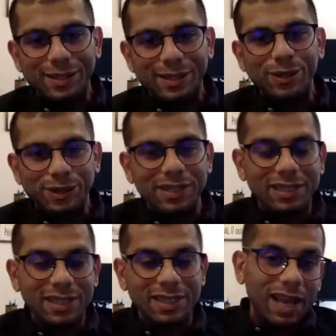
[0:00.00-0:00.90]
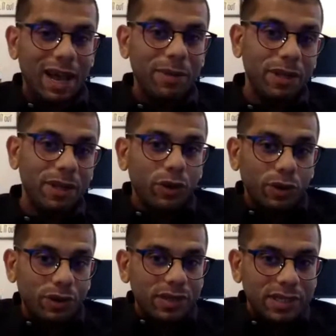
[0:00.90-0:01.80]
institutions. I mean, if you
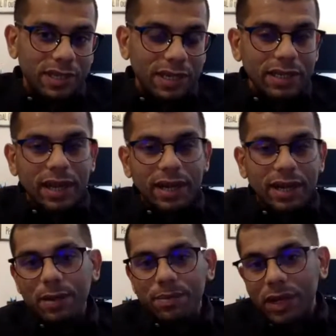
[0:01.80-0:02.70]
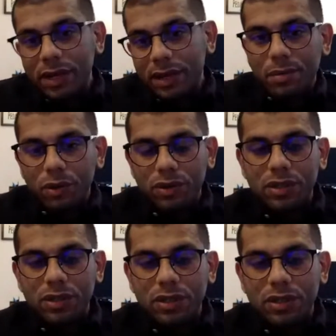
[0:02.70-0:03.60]
go to a city that is completely
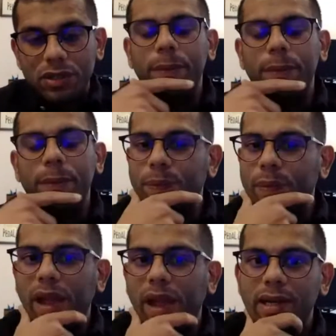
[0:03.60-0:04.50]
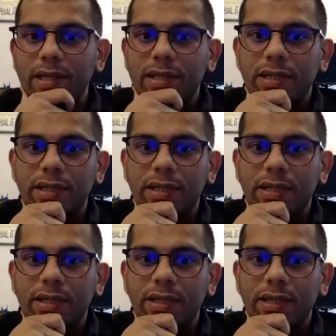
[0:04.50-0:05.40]
remote and is
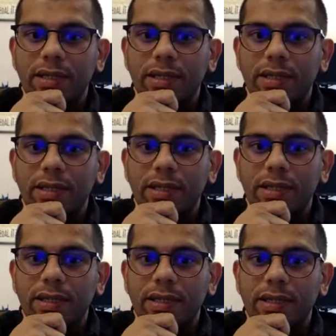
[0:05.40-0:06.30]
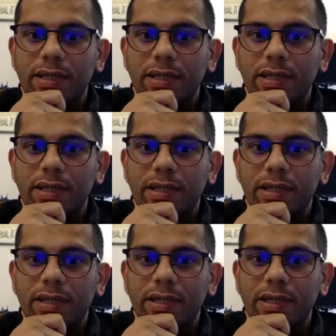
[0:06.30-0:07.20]
more
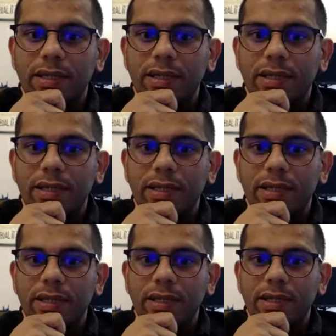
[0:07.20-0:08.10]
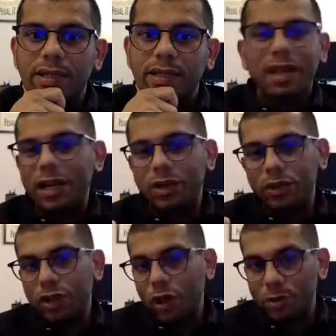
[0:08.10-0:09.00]
enmeshed into the local culture,
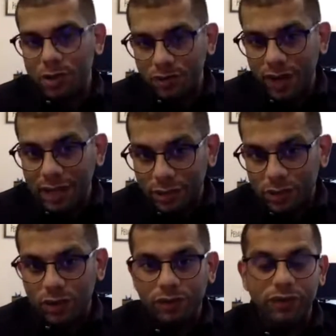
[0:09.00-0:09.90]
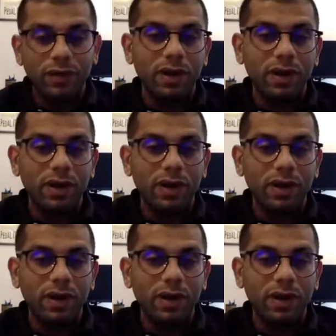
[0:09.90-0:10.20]
into the norms and values of